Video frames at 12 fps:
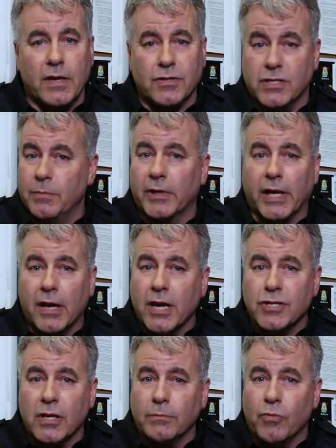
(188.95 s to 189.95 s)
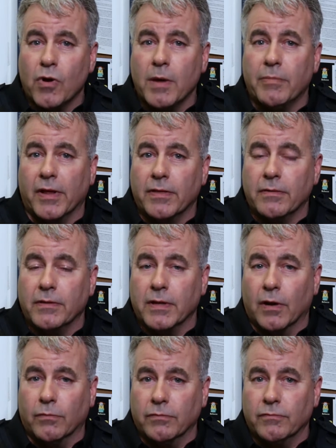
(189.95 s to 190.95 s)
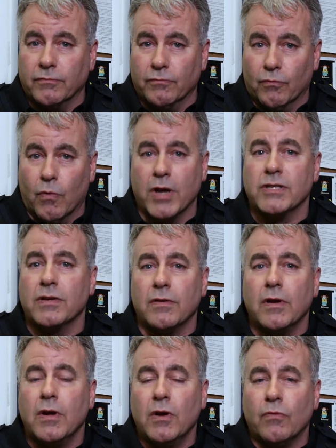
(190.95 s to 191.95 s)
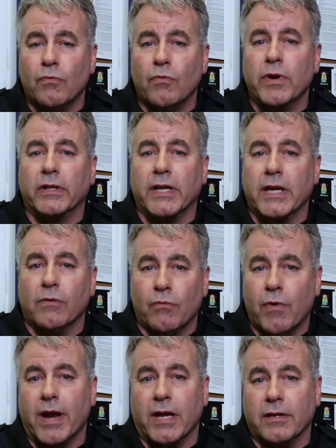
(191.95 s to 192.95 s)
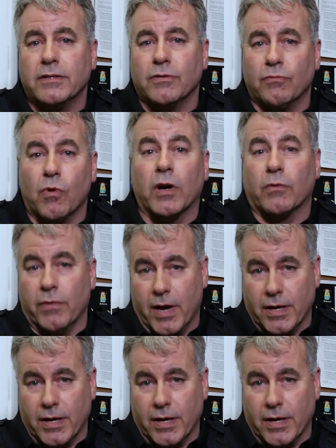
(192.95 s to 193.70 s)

seemed like a nice young boy, but wasn't really ready to work with